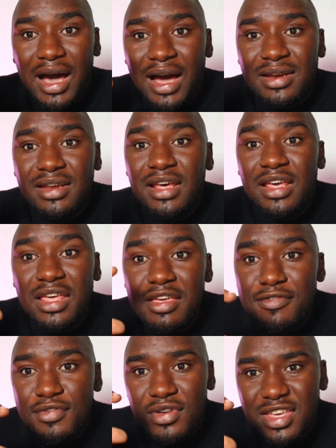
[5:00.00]
And
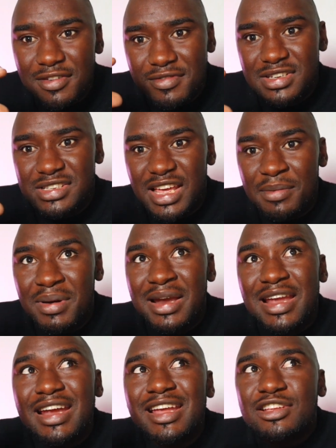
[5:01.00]
if you gave it time
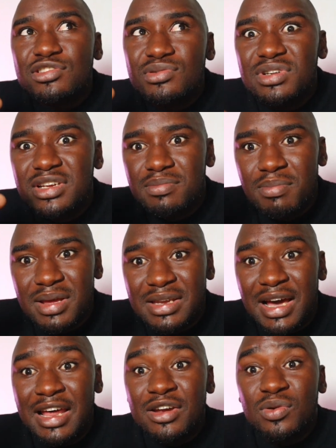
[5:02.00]
and understood it
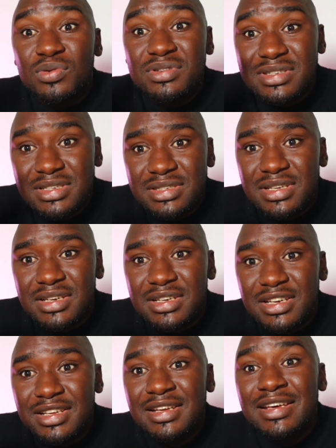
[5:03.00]
better and
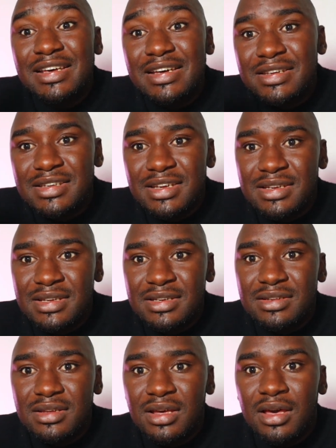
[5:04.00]
consistently did
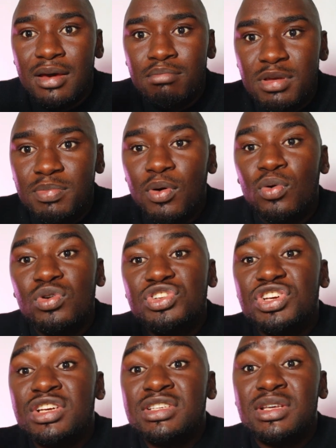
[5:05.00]
it, people will
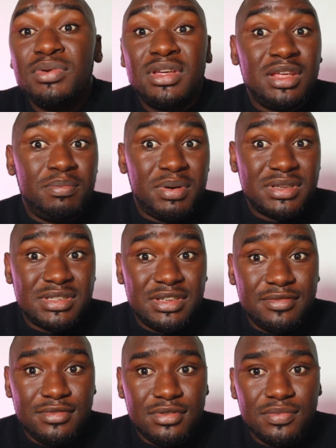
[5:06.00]
change the way they
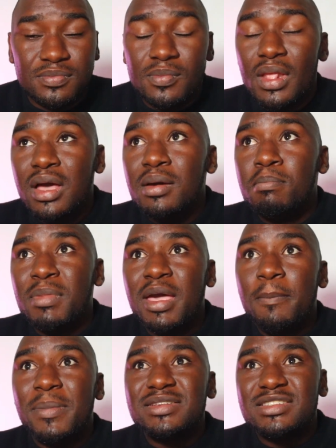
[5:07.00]
perceive you. My
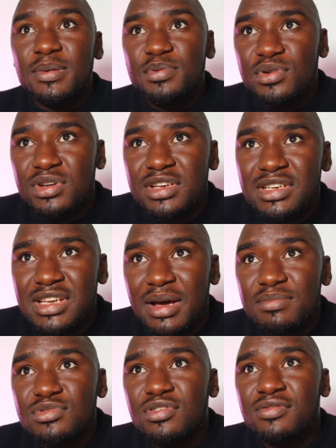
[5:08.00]
perception in
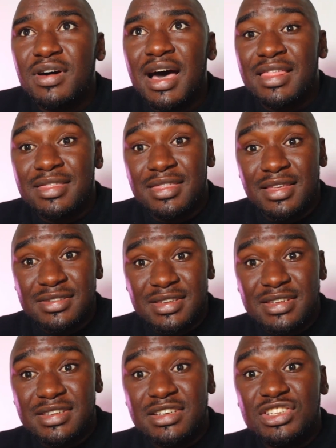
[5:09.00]
terms of other things
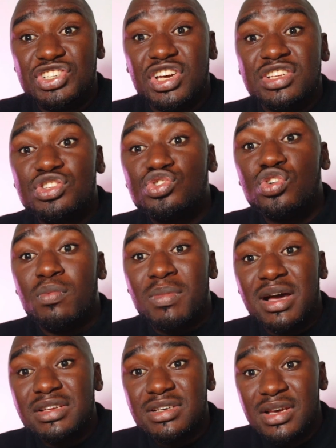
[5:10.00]
hasn't changed so
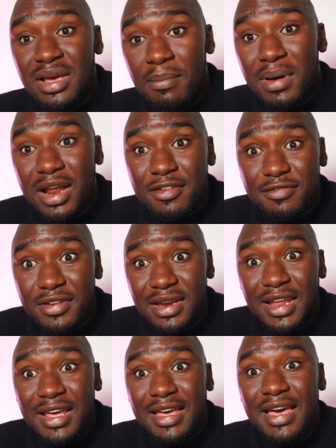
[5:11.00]
much, but I feel
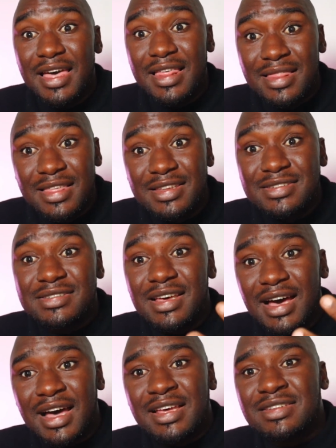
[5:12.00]
like
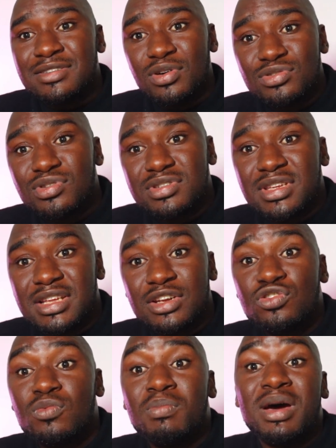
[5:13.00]
this has also
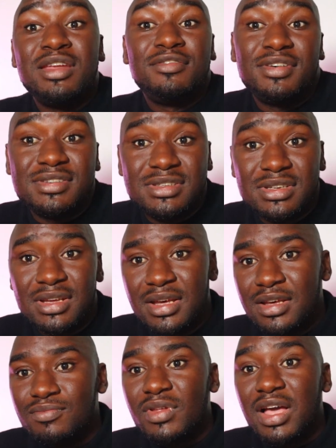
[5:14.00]
started to manifest
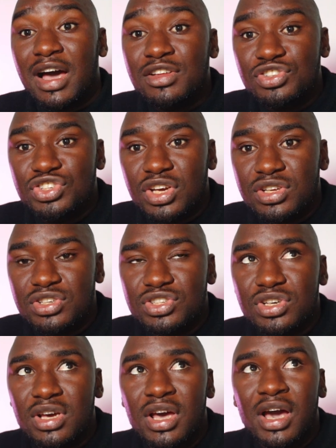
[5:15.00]
and
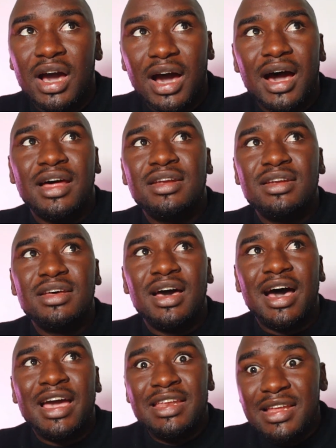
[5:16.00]
change. And
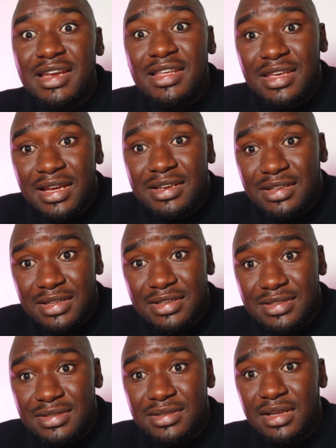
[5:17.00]
I dedicate
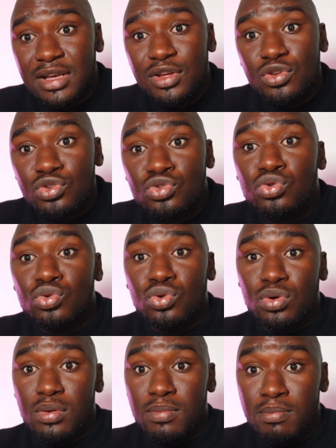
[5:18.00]
this
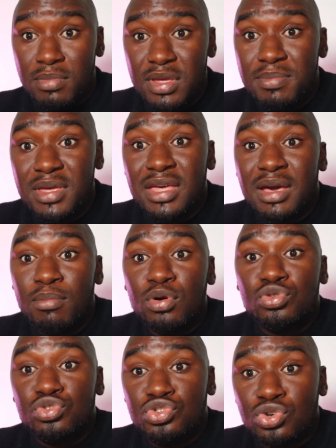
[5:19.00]
to me being able
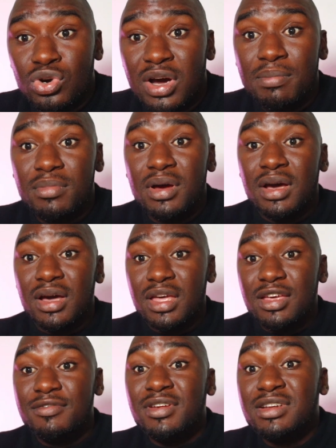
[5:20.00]
to show up,
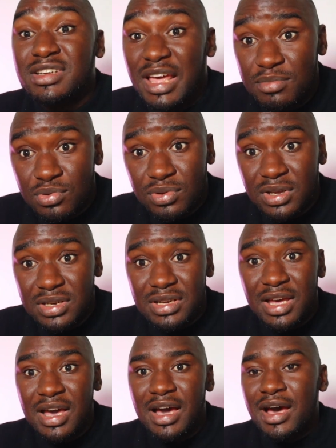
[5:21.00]
giving time to it,
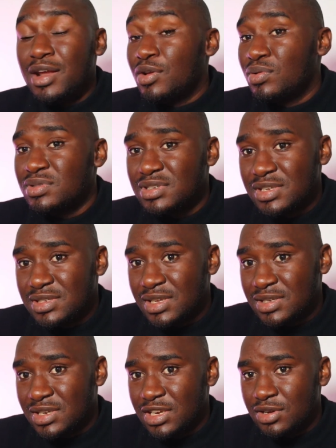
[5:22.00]
and
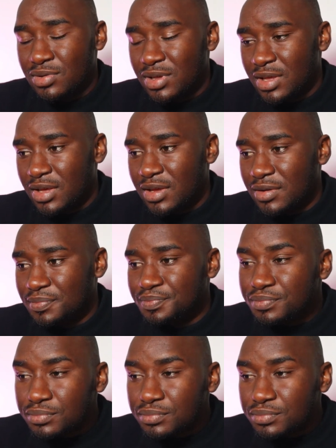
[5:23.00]
consistently doing it.